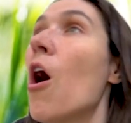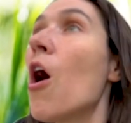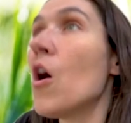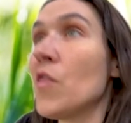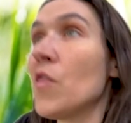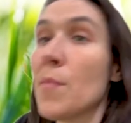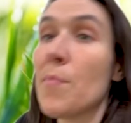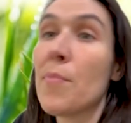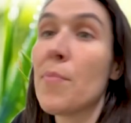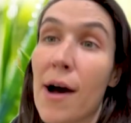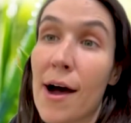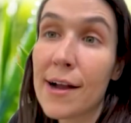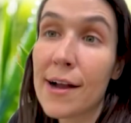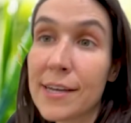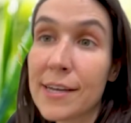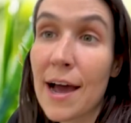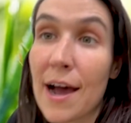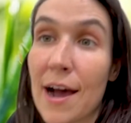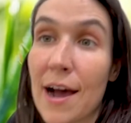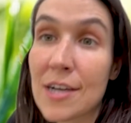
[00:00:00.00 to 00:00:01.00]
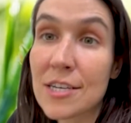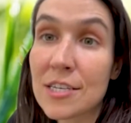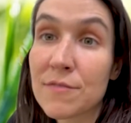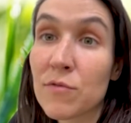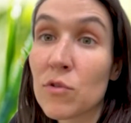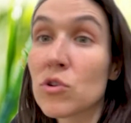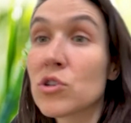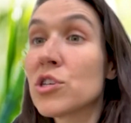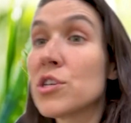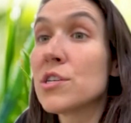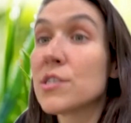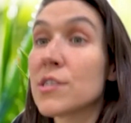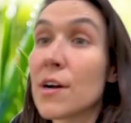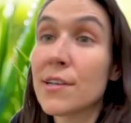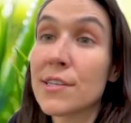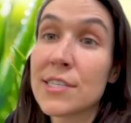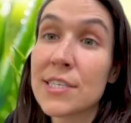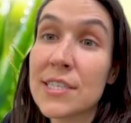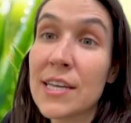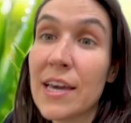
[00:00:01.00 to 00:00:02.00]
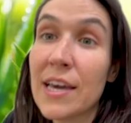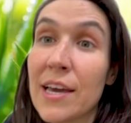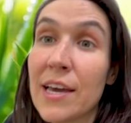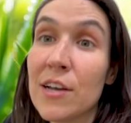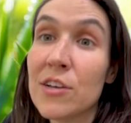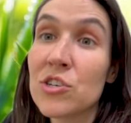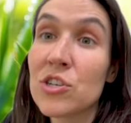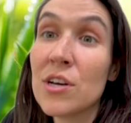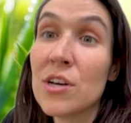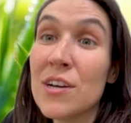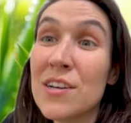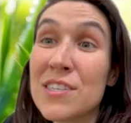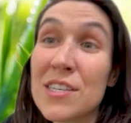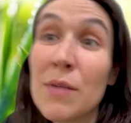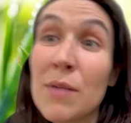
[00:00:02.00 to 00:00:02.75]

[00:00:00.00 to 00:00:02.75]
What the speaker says: on the podcast versus on stage.